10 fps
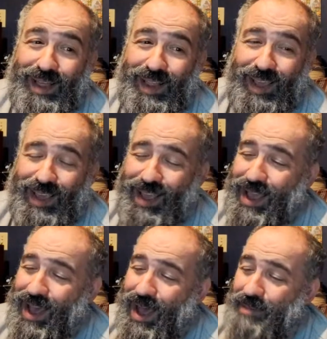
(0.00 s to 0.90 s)
Like,
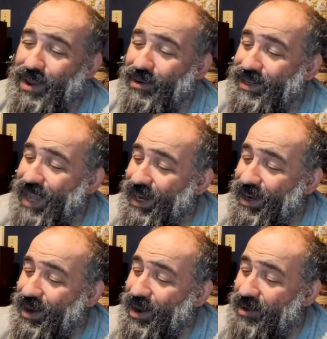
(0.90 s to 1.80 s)
I'm
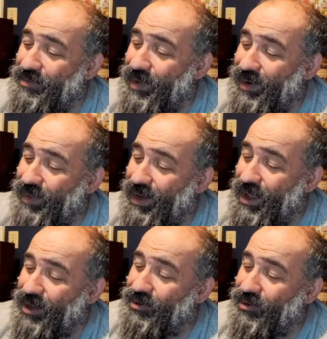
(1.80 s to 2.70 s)
irritated enough, but
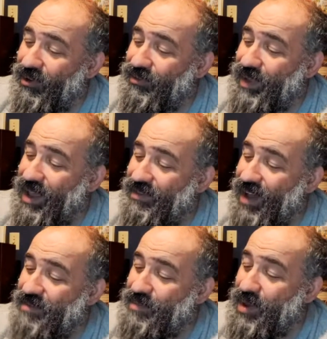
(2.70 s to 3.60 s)
trust me,
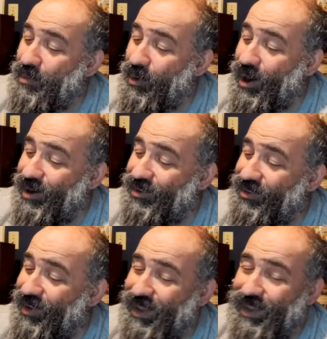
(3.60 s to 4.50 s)
I've been
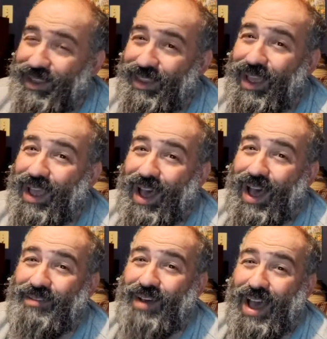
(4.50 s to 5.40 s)
worse.
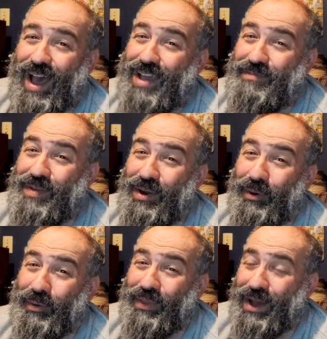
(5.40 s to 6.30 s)
I've been a
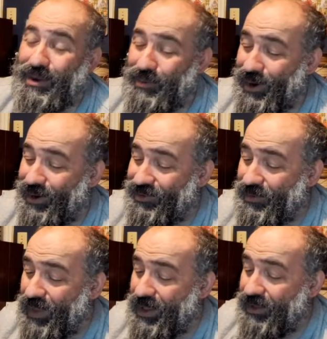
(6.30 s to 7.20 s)
whole lot worse.
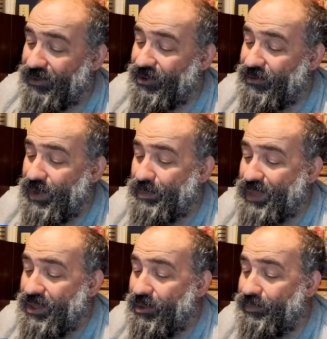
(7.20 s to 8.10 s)
So if we
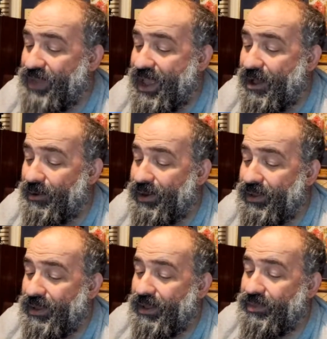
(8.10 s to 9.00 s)
peel down
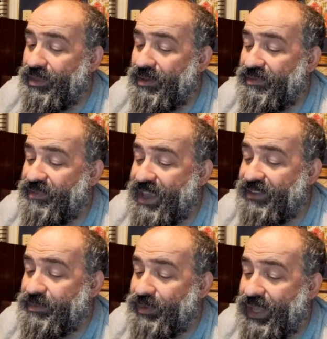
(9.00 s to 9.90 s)
the
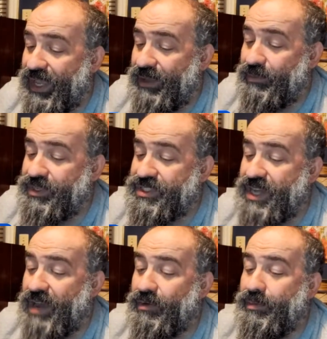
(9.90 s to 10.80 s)
faceplate, which is
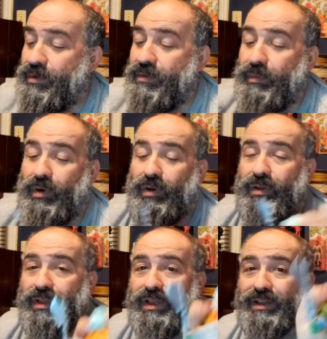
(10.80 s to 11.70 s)
not removable,
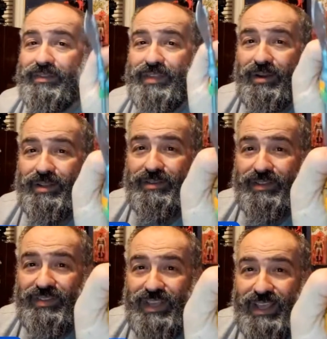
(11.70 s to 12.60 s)
there you
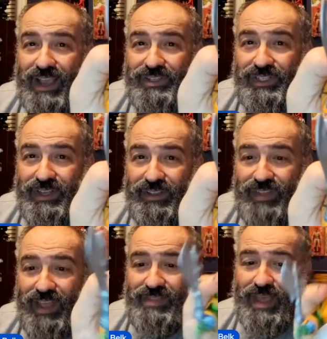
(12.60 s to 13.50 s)
can see he actually does
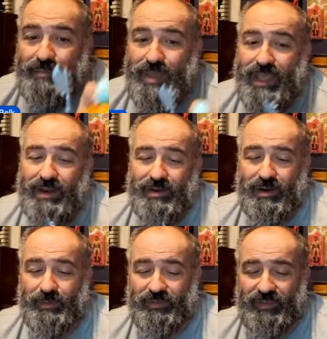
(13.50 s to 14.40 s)
have that Man at
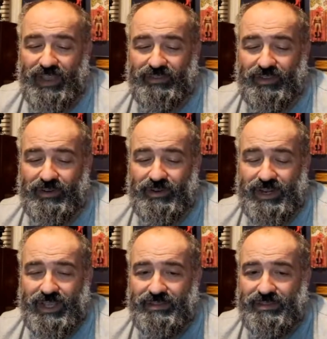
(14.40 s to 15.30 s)
Arms face
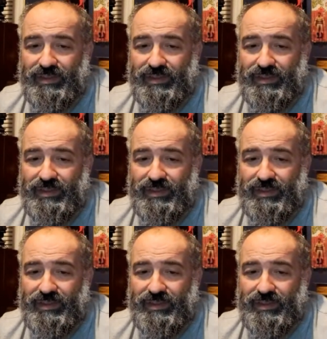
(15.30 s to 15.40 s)
underneath,